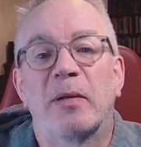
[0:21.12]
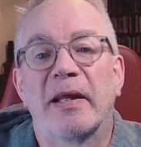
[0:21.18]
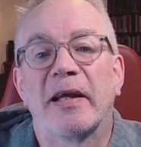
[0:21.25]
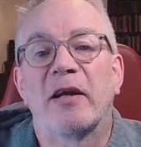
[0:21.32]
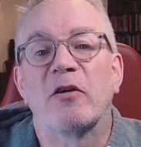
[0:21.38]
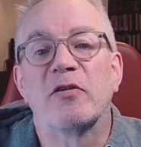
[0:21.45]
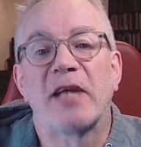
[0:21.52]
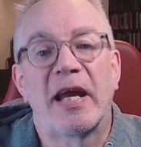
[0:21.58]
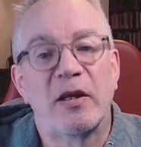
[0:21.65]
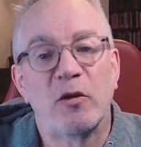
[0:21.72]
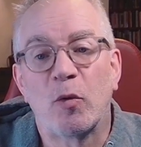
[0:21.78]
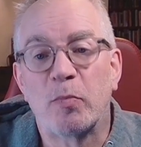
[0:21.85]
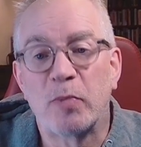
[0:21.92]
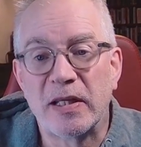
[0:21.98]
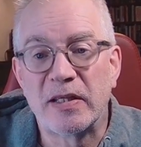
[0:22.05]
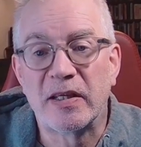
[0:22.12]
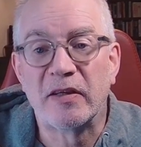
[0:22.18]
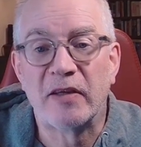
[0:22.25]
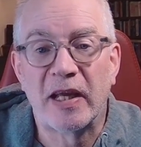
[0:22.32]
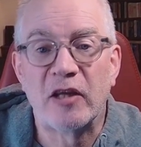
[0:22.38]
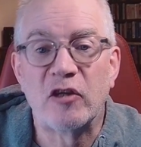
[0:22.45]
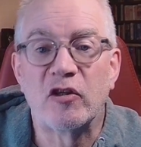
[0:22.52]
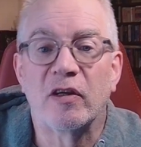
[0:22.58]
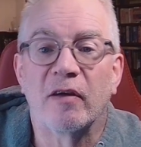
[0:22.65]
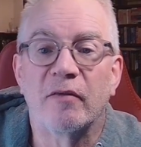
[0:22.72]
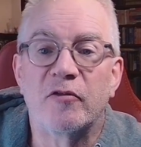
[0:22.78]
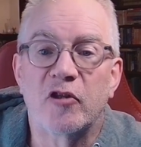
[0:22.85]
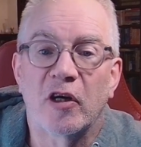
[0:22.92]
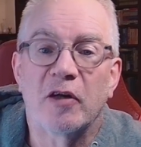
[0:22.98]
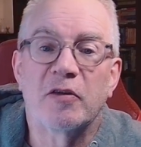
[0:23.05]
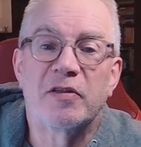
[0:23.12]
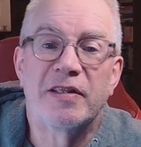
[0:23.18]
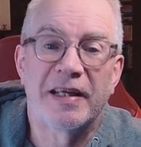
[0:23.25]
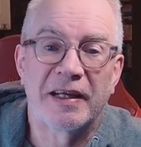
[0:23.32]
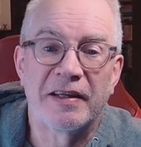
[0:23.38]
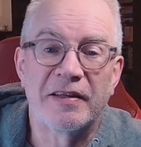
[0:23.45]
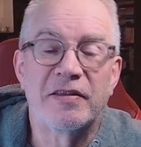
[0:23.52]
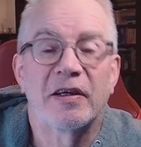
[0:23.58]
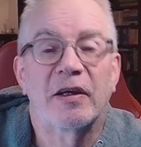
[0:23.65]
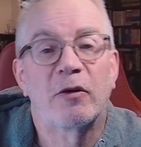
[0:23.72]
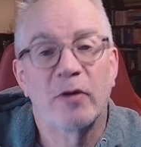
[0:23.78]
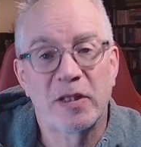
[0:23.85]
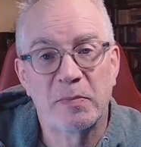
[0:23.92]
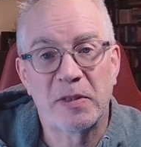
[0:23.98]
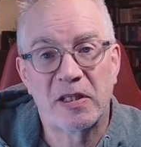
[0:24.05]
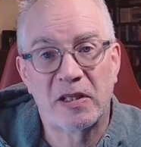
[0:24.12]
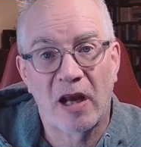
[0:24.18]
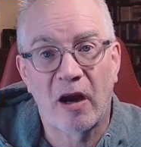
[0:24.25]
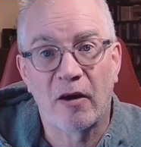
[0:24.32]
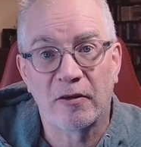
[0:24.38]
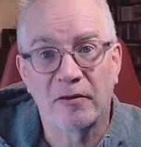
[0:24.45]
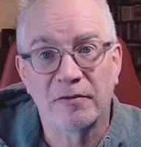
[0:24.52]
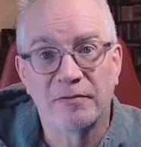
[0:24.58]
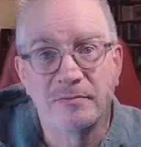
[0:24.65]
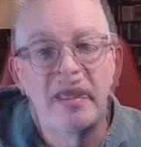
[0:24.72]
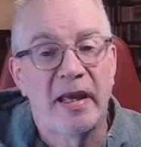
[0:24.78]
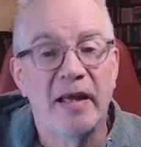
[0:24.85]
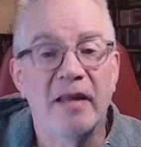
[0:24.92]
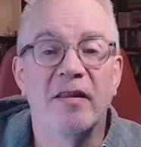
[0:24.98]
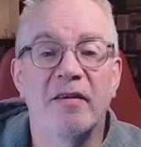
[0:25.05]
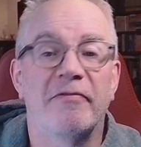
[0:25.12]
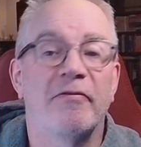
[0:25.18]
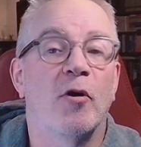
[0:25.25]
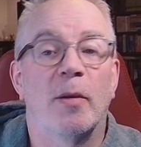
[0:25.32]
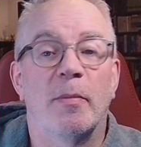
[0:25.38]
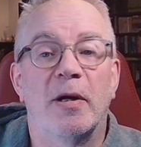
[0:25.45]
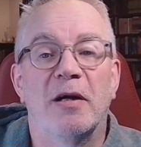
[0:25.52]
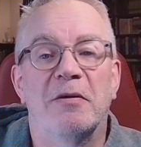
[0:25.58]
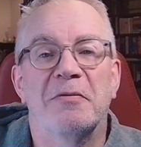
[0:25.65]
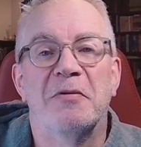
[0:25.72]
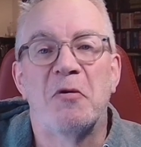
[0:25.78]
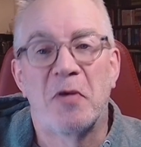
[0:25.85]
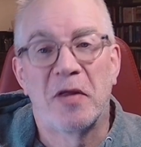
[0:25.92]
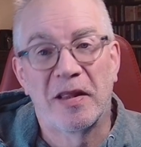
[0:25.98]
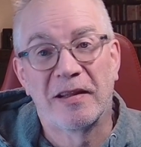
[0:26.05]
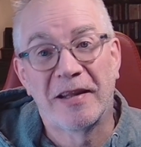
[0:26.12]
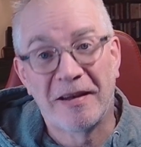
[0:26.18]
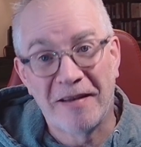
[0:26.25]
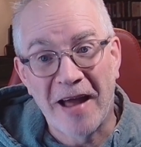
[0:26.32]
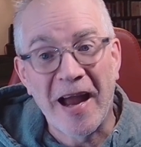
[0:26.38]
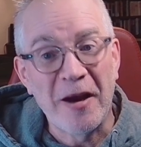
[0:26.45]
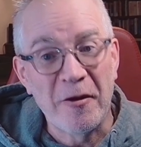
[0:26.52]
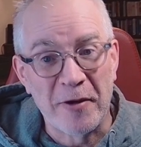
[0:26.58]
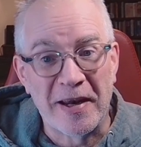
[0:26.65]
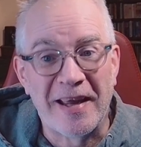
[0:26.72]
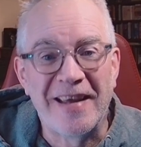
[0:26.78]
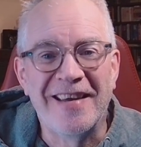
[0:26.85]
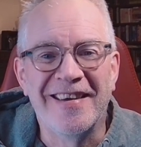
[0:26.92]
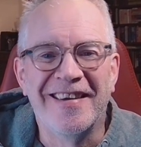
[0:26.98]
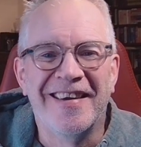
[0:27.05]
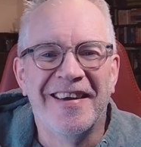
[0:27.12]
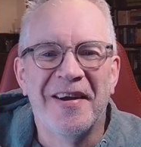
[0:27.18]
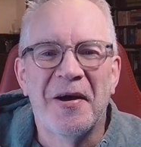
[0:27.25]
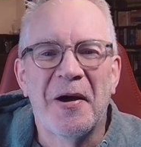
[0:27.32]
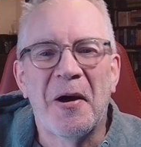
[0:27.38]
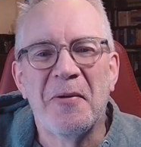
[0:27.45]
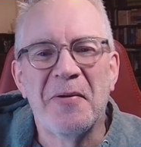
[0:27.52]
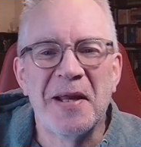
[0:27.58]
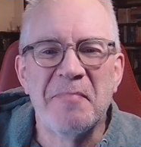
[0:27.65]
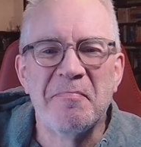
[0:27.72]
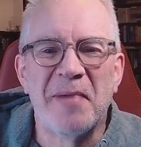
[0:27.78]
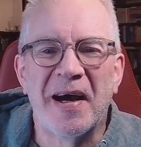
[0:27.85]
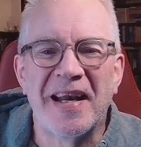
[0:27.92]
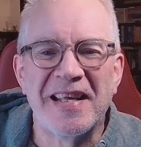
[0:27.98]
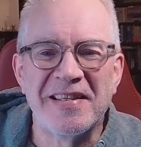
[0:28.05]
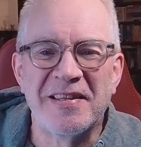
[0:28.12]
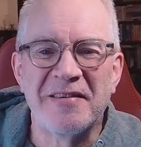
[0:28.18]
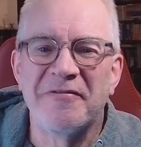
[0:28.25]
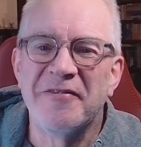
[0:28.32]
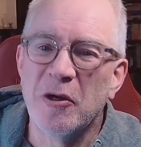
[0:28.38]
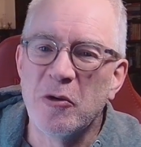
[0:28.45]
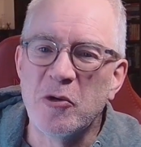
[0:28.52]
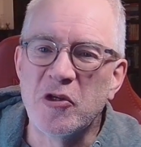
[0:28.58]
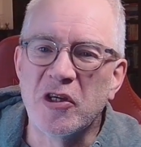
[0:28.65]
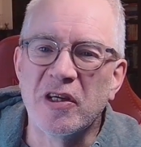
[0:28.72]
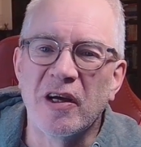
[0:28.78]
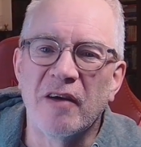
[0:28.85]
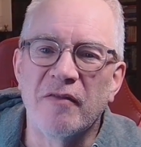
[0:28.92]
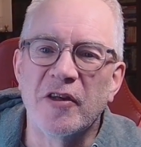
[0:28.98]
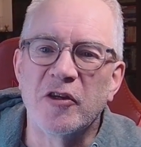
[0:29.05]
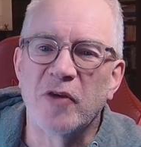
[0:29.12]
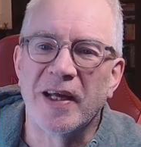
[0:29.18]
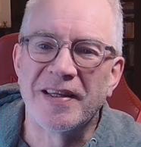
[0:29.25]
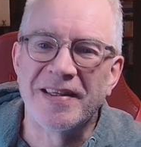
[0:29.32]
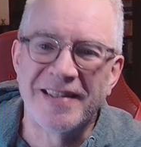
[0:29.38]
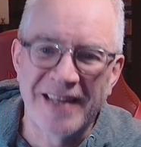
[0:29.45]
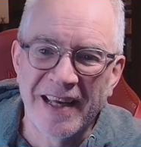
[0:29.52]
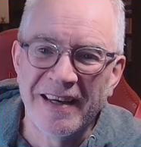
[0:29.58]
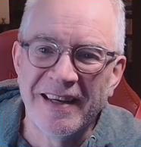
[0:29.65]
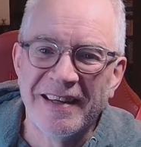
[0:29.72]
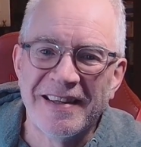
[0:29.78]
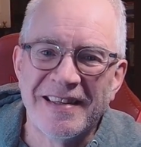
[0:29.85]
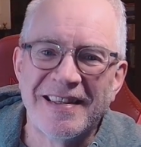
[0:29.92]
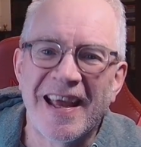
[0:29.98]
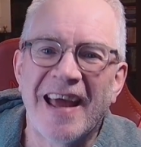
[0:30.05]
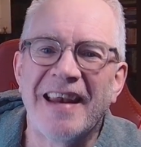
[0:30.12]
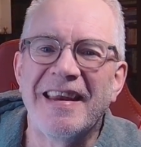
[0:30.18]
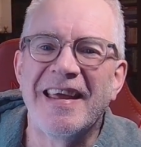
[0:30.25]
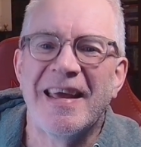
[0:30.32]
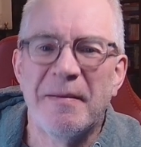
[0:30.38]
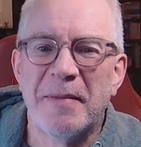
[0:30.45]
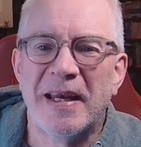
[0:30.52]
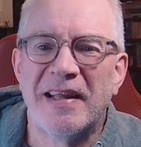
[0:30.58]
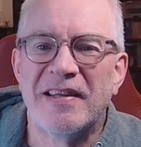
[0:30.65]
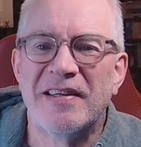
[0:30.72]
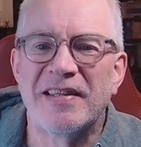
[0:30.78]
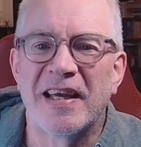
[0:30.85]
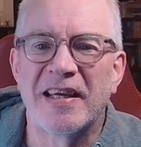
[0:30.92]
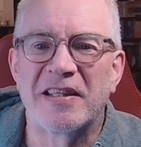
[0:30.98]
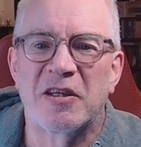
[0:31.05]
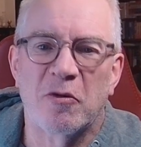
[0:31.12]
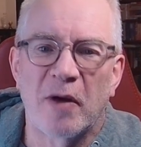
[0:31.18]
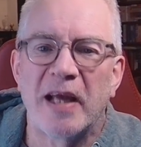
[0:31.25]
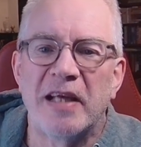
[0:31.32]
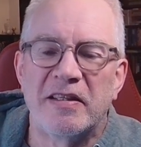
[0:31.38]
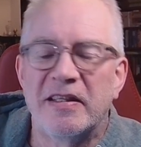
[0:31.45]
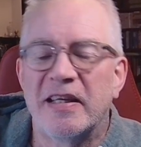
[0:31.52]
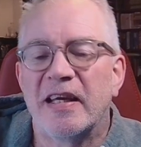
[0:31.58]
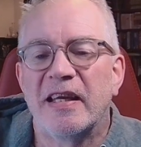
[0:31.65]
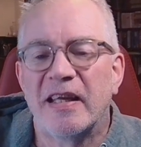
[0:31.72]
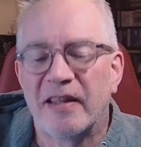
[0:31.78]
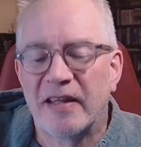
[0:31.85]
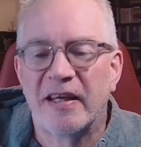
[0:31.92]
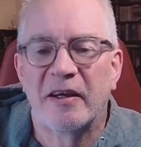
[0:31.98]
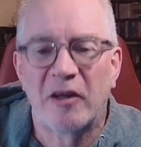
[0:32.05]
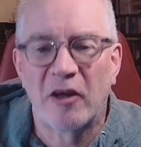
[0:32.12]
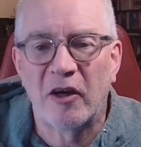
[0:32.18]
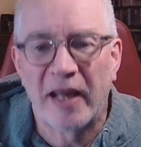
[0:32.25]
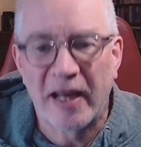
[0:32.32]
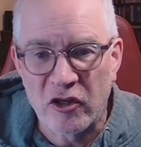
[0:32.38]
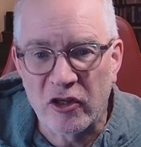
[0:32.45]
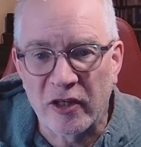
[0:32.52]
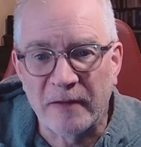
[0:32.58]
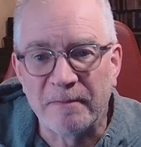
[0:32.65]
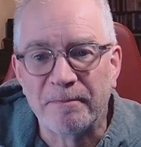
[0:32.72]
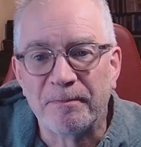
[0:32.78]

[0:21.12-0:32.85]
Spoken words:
Players' annual presentation of Charles Dickens' A Christmas Carol. In the former, with a little irony, Owen embodies the fusion of the transcendence and immanence as Christ did in the Incarnation.